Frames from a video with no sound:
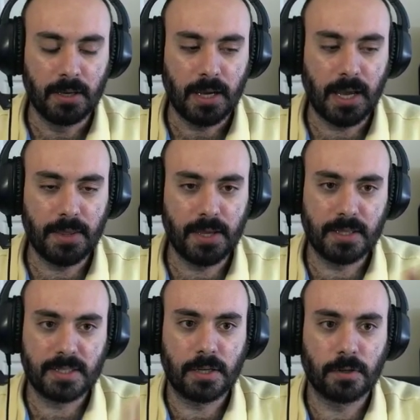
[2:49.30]
And then
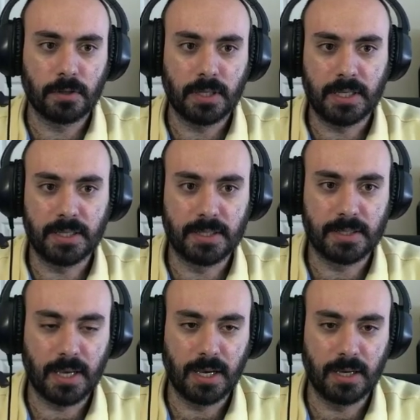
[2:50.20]
the center
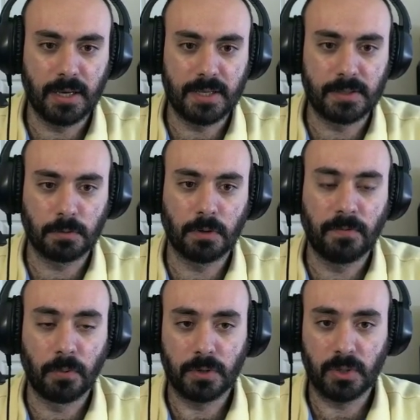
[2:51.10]
is a
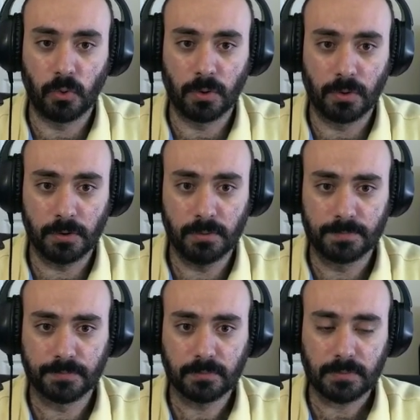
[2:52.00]
0-40 warlord
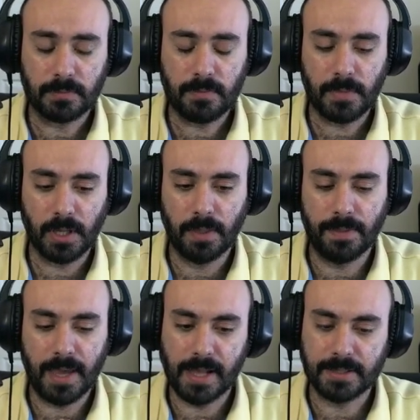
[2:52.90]

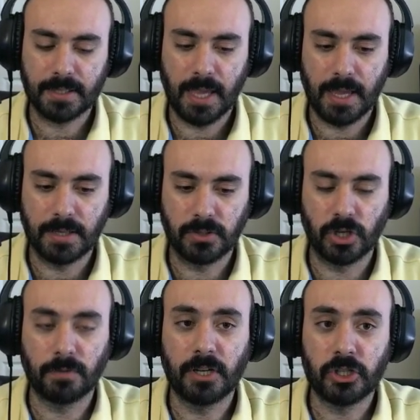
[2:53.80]
that can
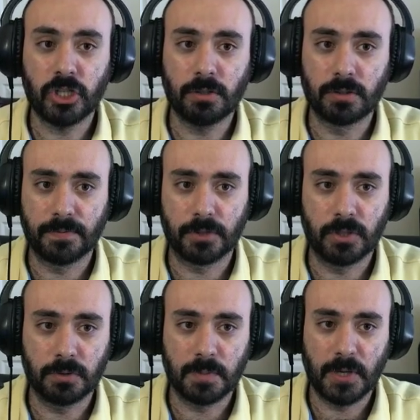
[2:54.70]
generate a shield for
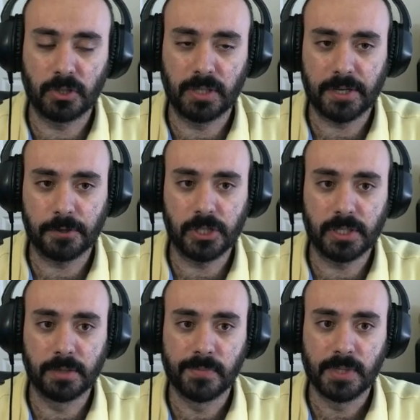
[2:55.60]
2 special
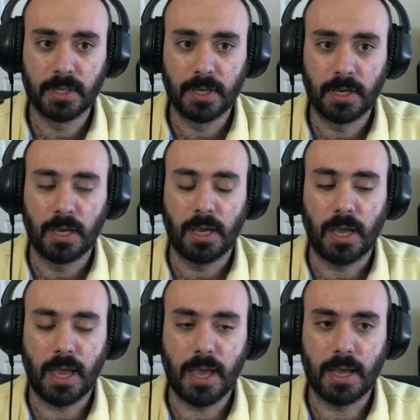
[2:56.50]
energy.
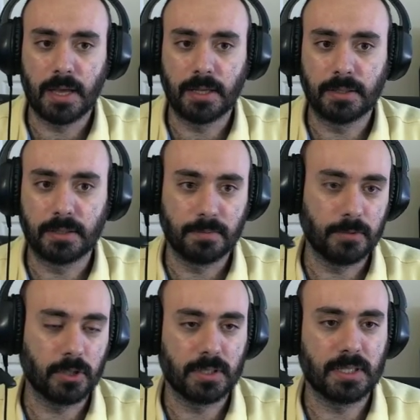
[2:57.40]
And
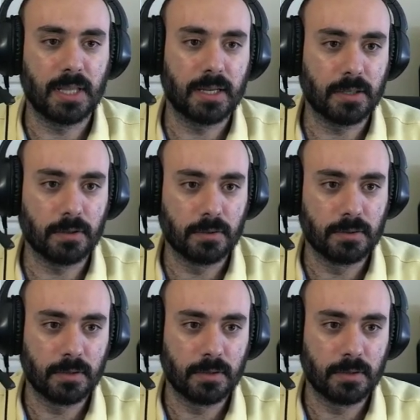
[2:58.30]
you can see that here.